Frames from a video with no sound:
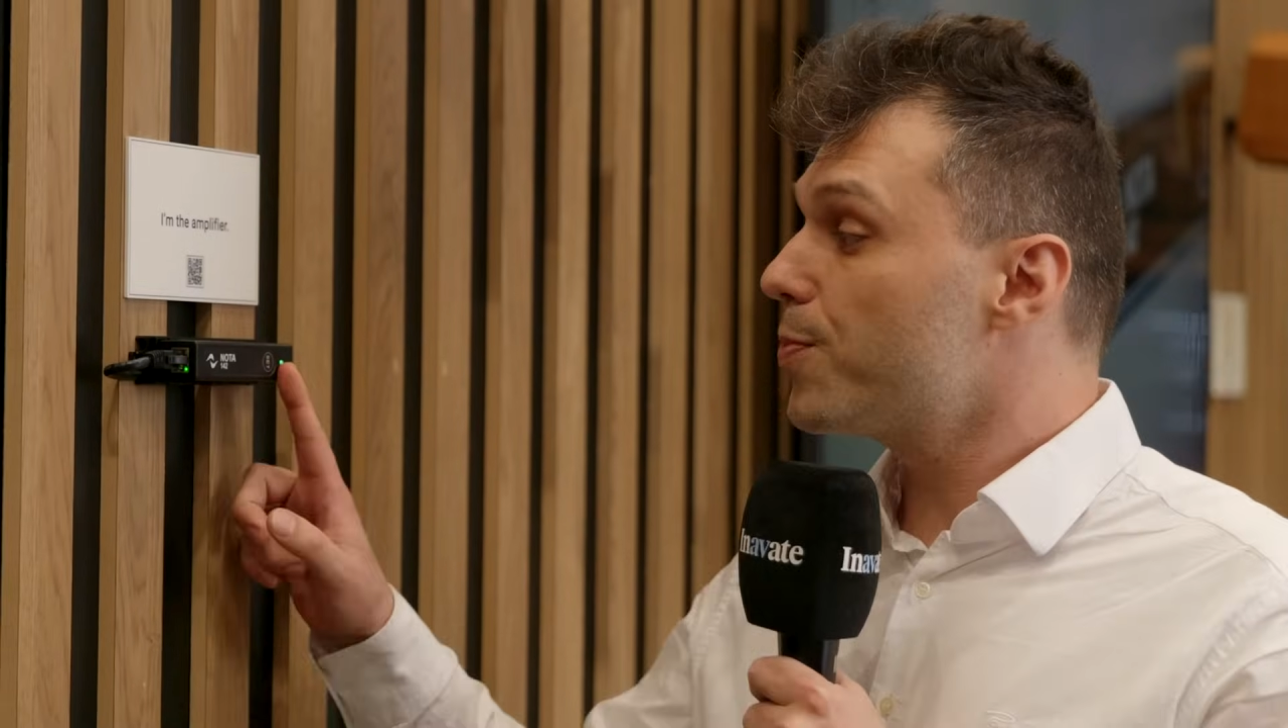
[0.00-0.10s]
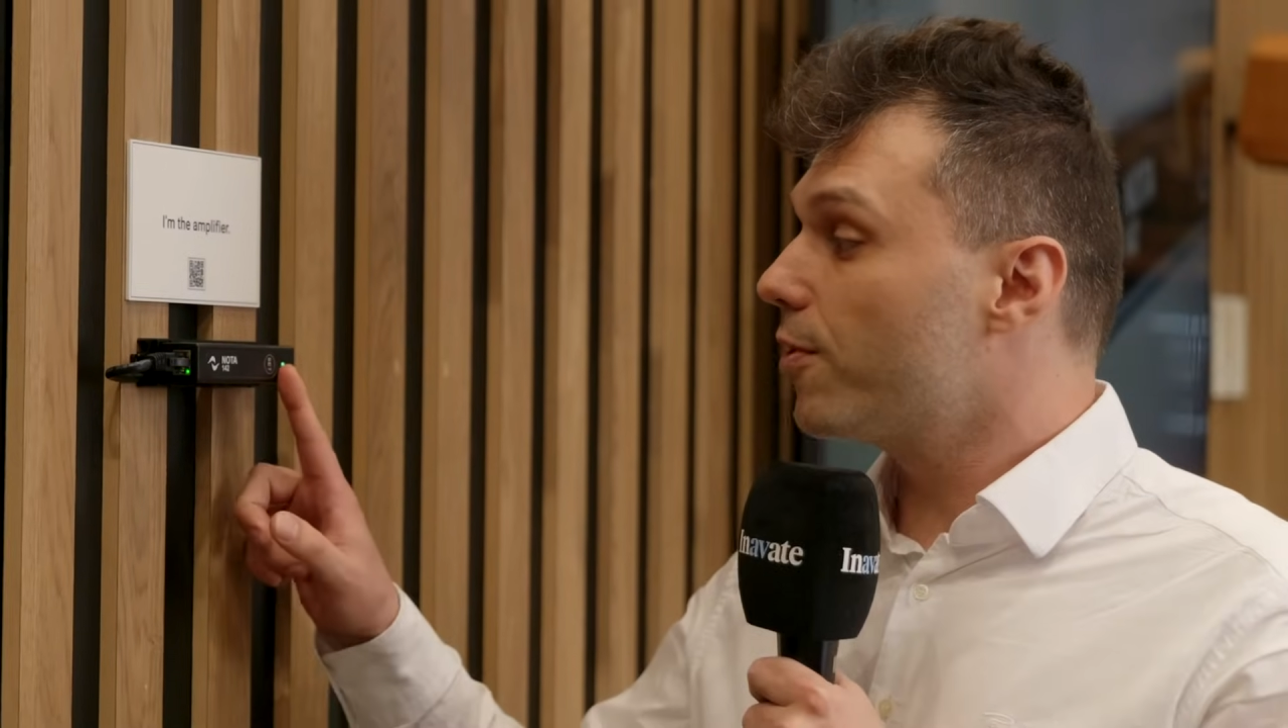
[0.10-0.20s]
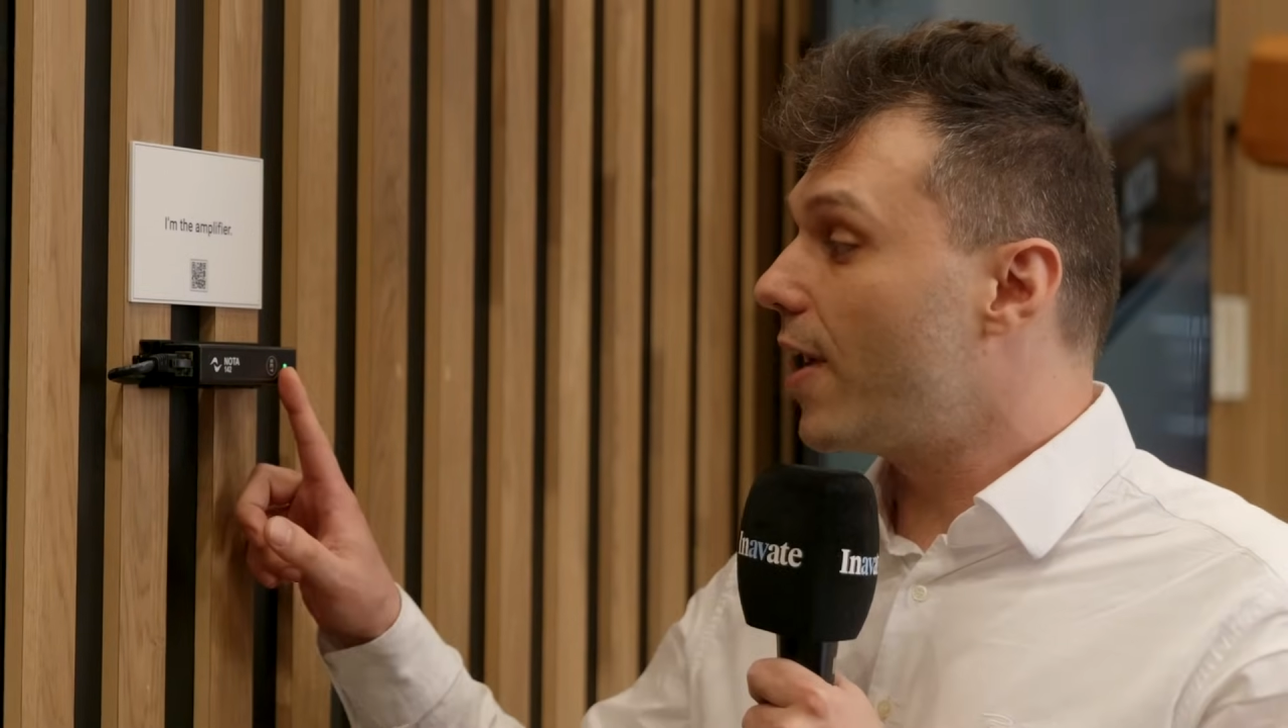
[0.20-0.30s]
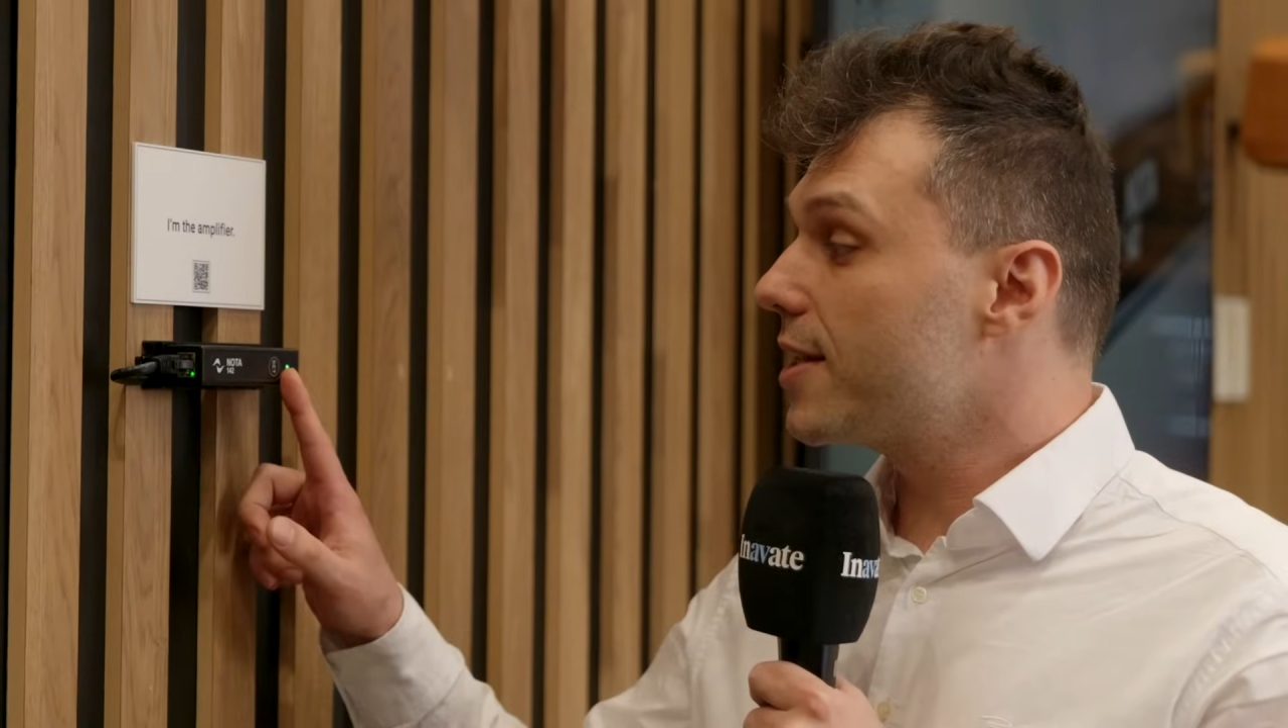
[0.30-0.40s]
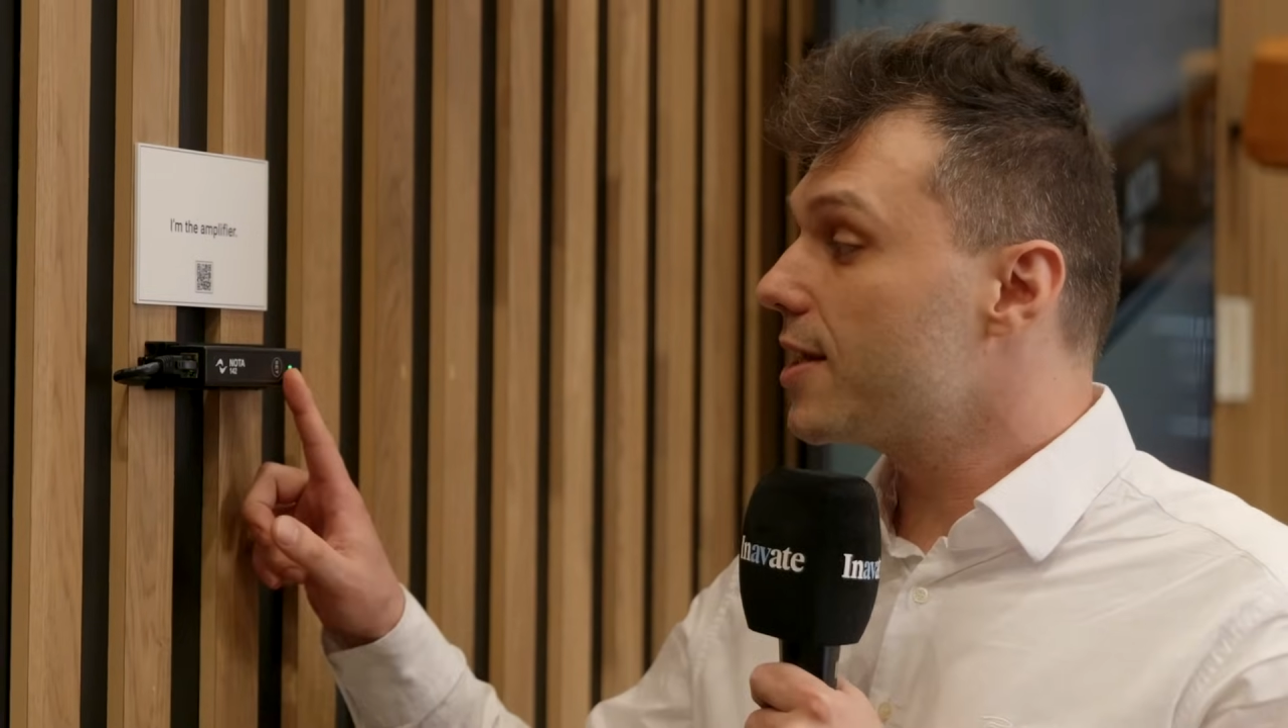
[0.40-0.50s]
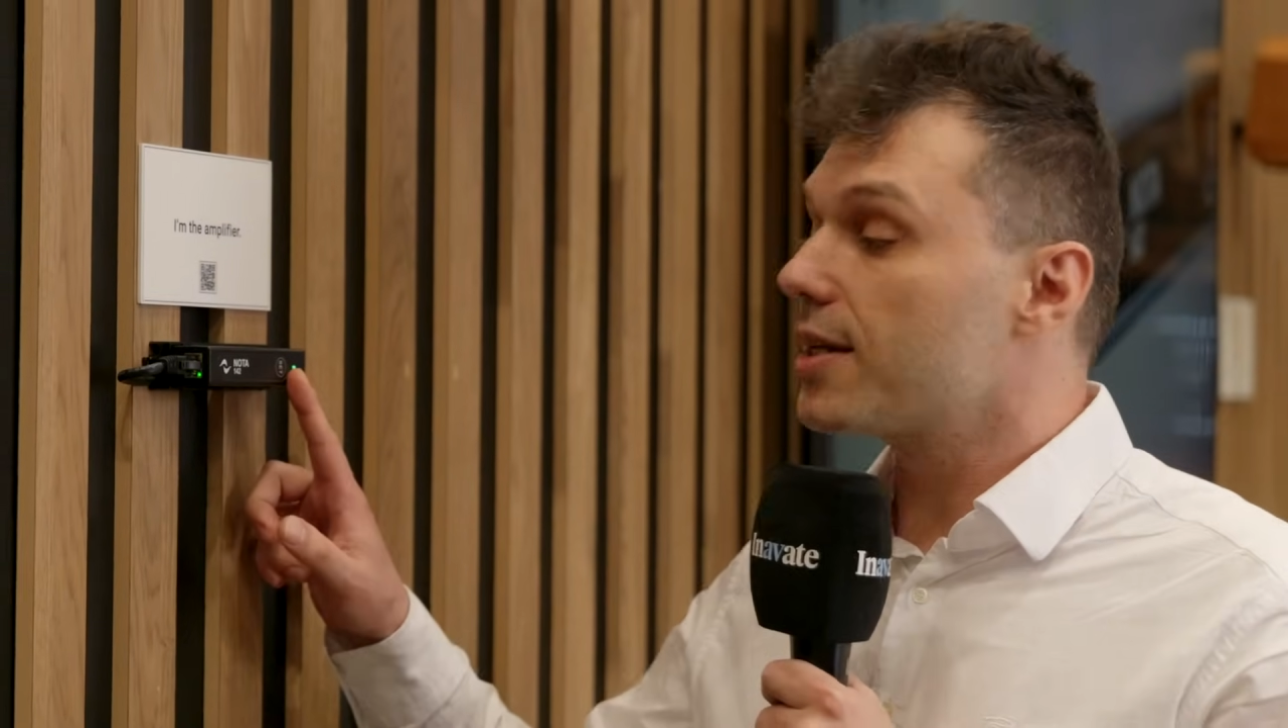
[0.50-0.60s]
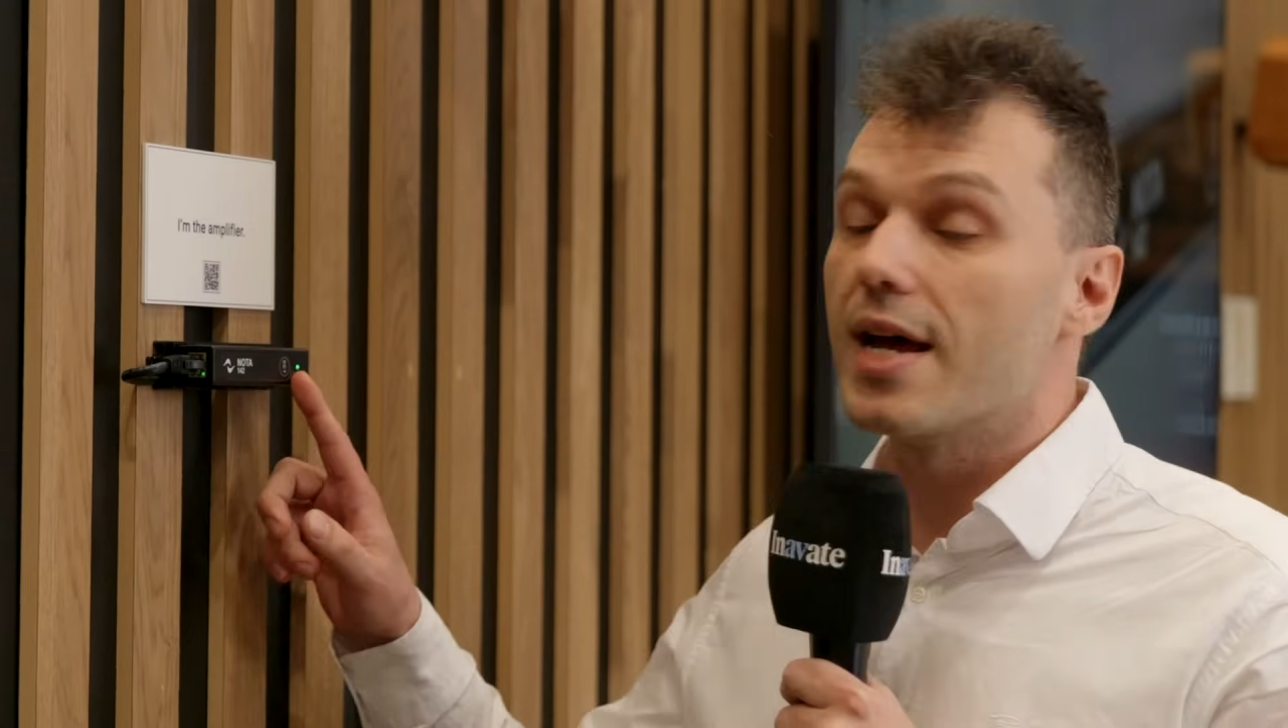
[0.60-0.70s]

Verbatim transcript: provided